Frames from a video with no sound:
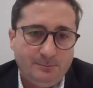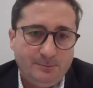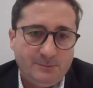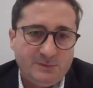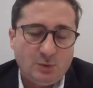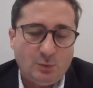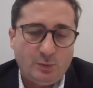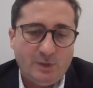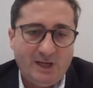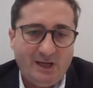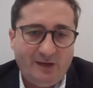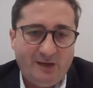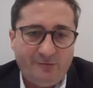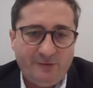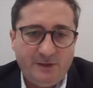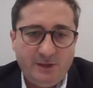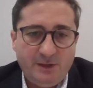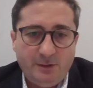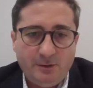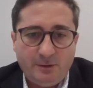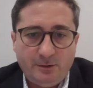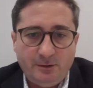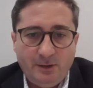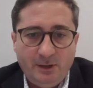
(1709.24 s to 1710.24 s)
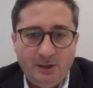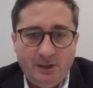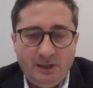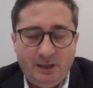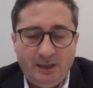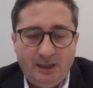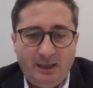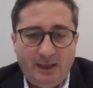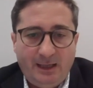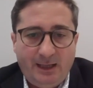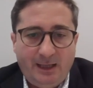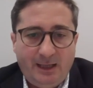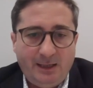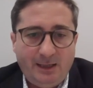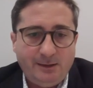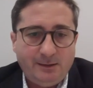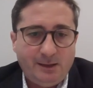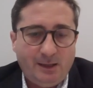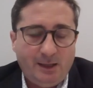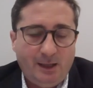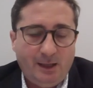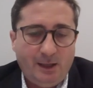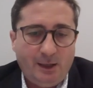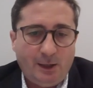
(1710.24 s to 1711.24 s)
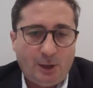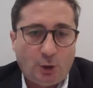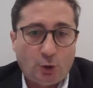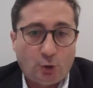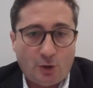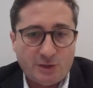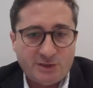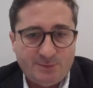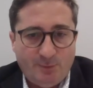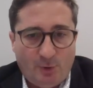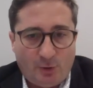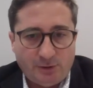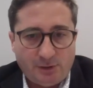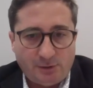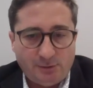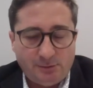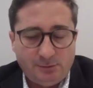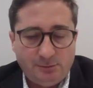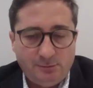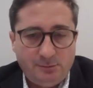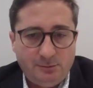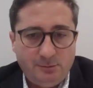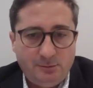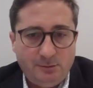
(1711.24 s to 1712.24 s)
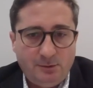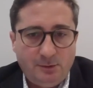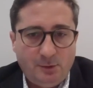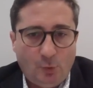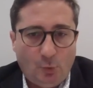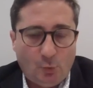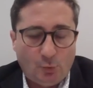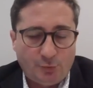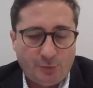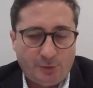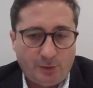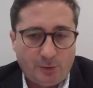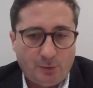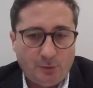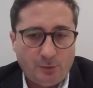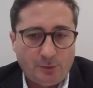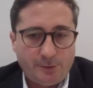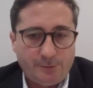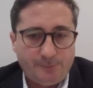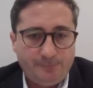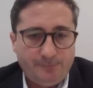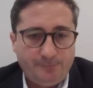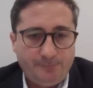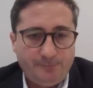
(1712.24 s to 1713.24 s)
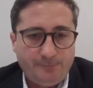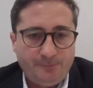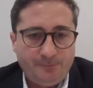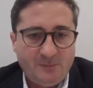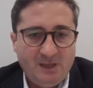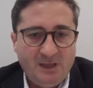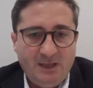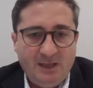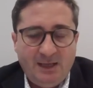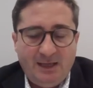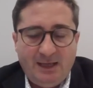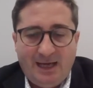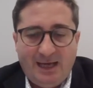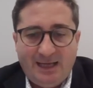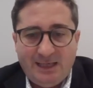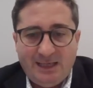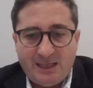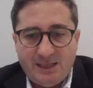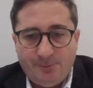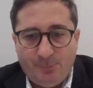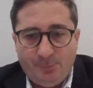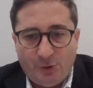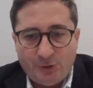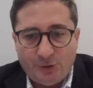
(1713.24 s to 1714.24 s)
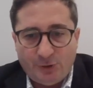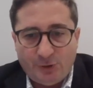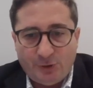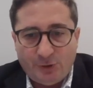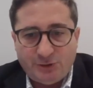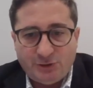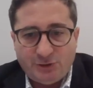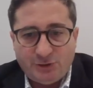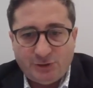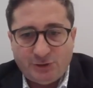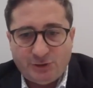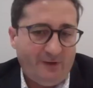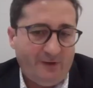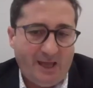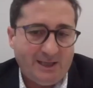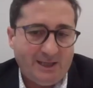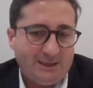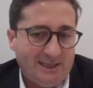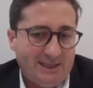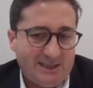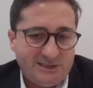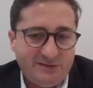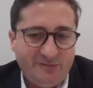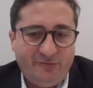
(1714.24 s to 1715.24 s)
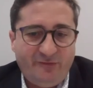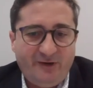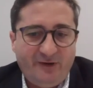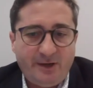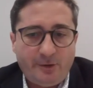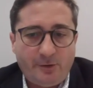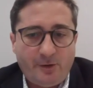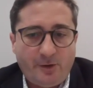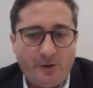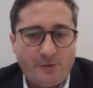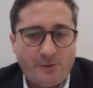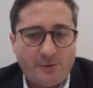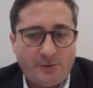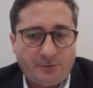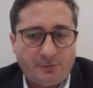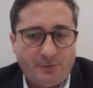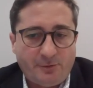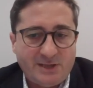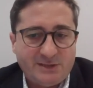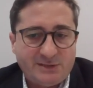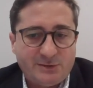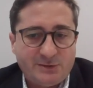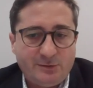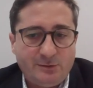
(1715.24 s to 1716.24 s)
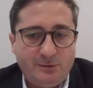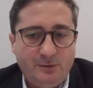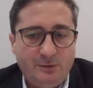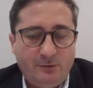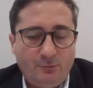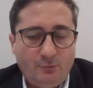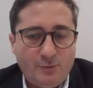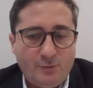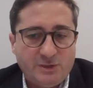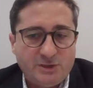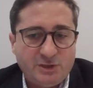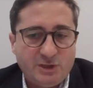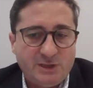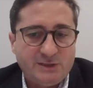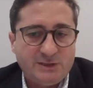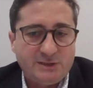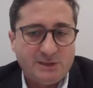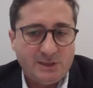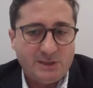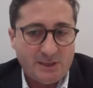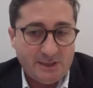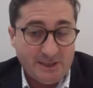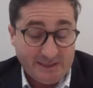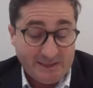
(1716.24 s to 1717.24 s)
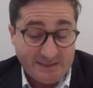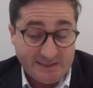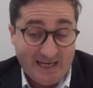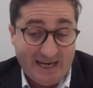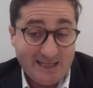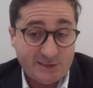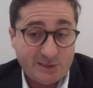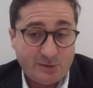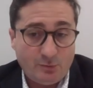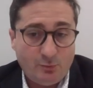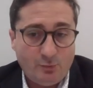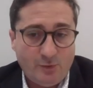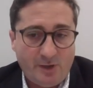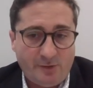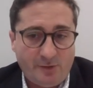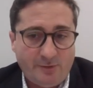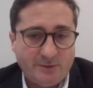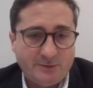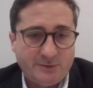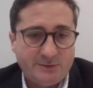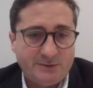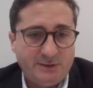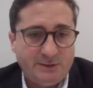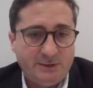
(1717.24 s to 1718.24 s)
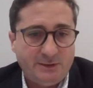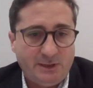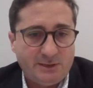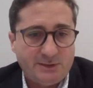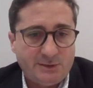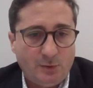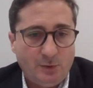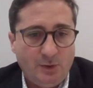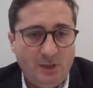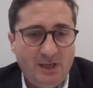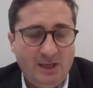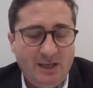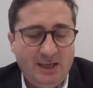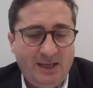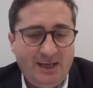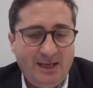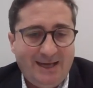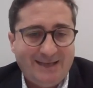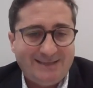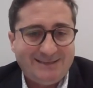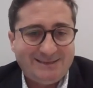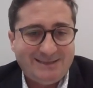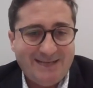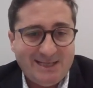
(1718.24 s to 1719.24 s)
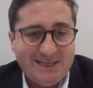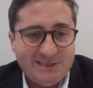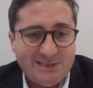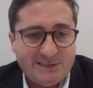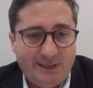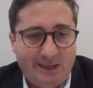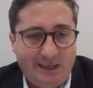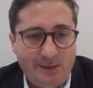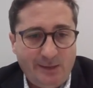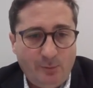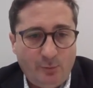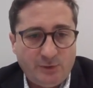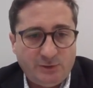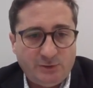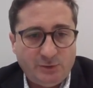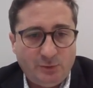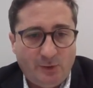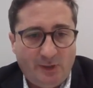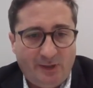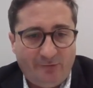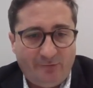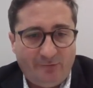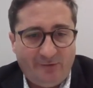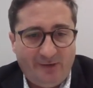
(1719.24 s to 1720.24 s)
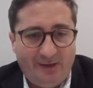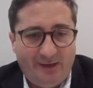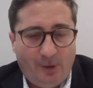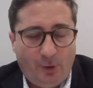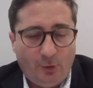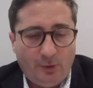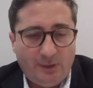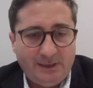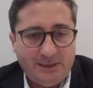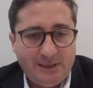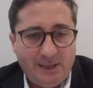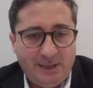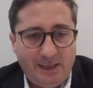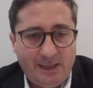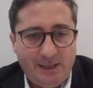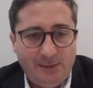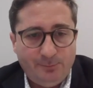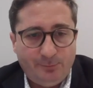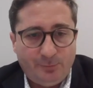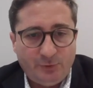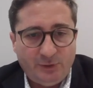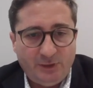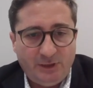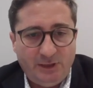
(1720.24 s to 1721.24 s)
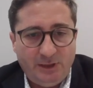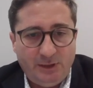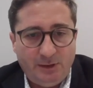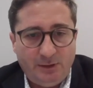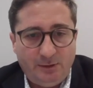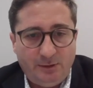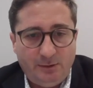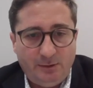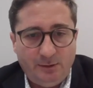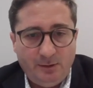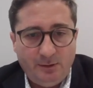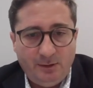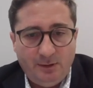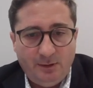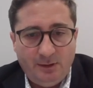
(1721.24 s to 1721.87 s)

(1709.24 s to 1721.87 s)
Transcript: So we have here a cross-modal autoencoder. And at the bottom, we have a classifier, a regressor, which is the task we are interested in. So at test time, we do have only the input here,